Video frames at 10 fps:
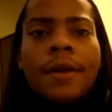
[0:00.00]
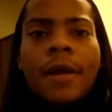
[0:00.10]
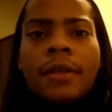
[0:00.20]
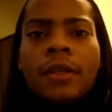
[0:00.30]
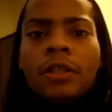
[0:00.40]

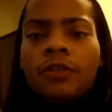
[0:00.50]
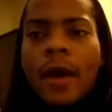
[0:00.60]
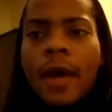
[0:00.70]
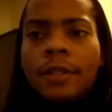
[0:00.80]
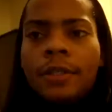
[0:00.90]
Another
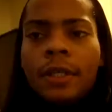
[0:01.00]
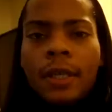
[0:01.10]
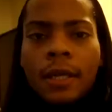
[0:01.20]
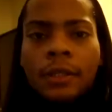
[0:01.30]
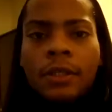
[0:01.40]

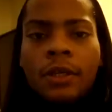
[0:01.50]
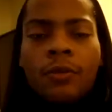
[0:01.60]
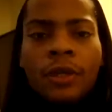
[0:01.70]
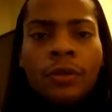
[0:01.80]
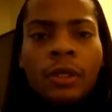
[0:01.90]
strategy that is
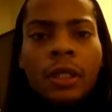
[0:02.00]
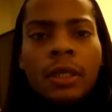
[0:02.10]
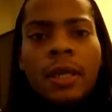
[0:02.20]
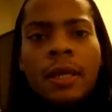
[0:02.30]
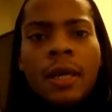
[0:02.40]
good with
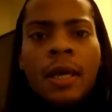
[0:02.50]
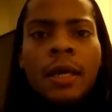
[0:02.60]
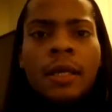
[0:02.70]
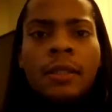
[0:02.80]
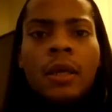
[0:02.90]
using Elena
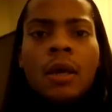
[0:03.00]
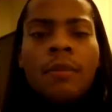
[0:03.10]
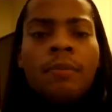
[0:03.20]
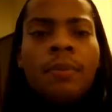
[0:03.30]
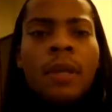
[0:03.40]
is
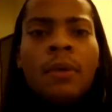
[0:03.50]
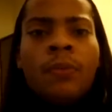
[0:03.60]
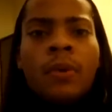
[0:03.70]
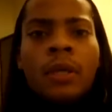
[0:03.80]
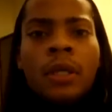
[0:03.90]

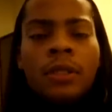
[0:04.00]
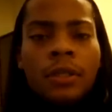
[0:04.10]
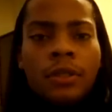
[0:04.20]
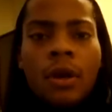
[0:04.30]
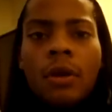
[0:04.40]
be willing
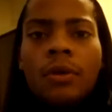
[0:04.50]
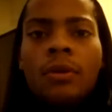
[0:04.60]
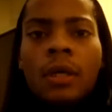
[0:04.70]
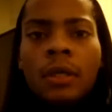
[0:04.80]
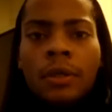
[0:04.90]
to
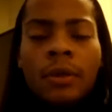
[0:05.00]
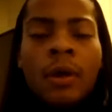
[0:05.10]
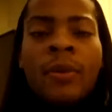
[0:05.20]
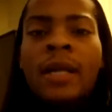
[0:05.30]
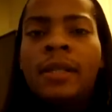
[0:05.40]
turtle a
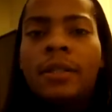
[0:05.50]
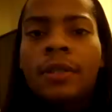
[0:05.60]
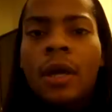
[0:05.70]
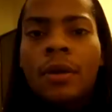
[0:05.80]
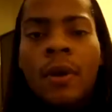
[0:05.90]
little. And when I
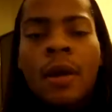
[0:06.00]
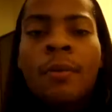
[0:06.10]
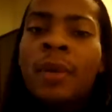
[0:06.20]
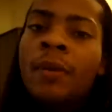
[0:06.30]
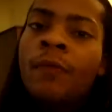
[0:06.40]
say turtle, I
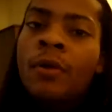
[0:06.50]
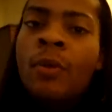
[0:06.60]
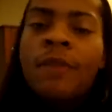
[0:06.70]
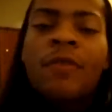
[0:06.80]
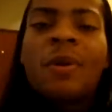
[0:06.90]
don't mean run
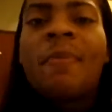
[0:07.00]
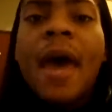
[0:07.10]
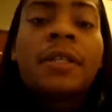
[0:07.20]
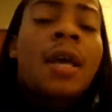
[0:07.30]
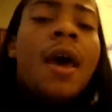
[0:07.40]
away from the
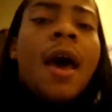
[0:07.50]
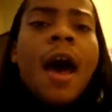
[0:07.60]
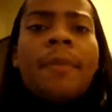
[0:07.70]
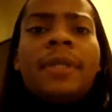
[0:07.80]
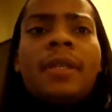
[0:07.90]
match.
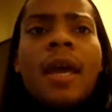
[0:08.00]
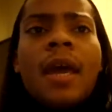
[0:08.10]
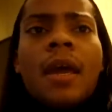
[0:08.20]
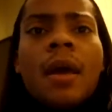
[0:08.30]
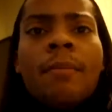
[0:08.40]
I'm
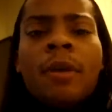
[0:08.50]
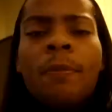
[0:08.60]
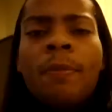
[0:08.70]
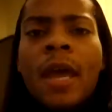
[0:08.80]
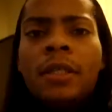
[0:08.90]
saying
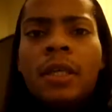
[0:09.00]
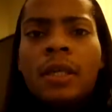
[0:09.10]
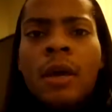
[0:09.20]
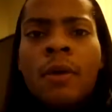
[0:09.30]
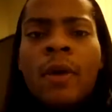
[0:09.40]
be
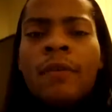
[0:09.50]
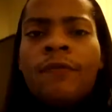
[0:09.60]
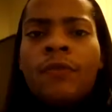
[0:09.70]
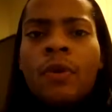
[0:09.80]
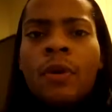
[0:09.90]
patient and
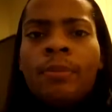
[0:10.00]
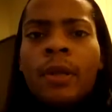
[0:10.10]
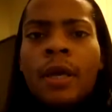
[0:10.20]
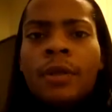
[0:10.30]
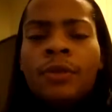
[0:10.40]
wait for
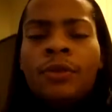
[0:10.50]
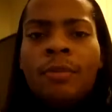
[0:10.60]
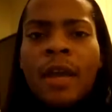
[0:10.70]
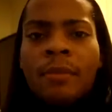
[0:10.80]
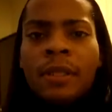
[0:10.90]
players
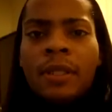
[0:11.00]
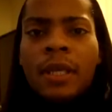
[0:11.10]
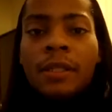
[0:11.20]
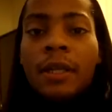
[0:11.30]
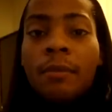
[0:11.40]
to make
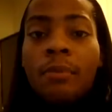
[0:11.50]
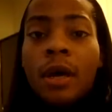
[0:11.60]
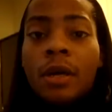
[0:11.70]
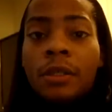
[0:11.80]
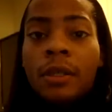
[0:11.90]
mistakes and then
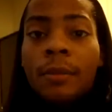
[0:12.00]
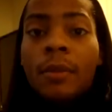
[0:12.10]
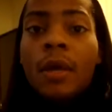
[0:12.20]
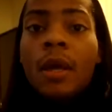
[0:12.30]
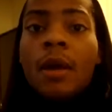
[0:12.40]
punish
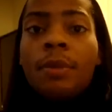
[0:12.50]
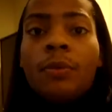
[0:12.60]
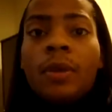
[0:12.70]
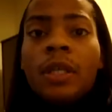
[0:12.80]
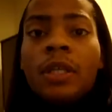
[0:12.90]
them.
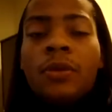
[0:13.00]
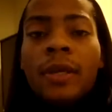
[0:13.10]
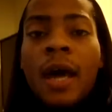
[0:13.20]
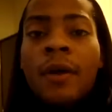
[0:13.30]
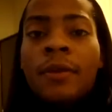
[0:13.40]
Be willing
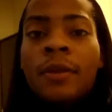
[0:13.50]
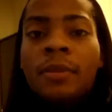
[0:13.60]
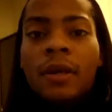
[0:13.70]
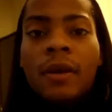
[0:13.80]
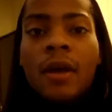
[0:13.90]
to allow
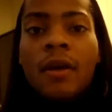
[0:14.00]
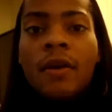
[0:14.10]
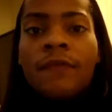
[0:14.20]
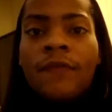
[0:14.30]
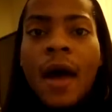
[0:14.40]
them to
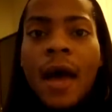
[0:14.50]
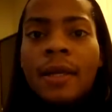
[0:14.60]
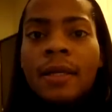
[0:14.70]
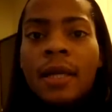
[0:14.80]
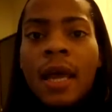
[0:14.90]

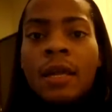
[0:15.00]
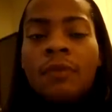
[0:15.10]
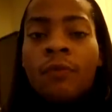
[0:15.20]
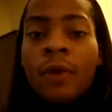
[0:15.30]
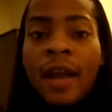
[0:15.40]
find
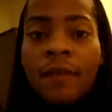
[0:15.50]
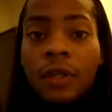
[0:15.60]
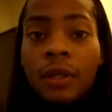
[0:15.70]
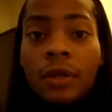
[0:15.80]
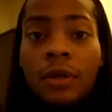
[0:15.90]
and run
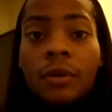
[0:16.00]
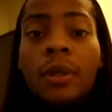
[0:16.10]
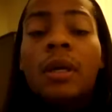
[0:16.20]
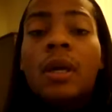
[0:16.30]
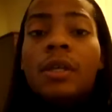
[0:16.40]
after
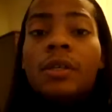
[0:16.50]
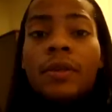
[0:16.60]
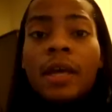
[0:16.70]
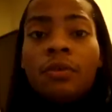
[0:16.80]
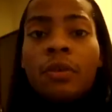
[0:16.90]
you
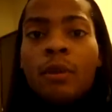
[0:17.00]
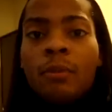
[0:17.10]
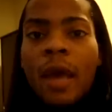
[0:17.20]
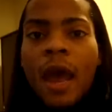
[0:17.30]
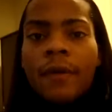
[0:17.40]
so that you
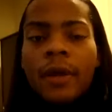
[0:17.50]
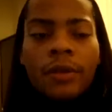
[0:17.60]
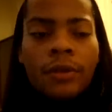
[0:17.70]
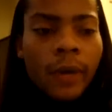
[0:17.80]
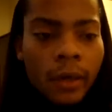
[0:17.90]
can
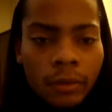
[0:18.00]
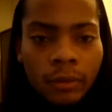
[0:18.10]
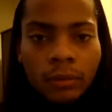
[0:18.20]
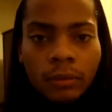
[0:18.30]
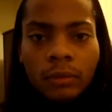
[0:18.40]
parry, throw.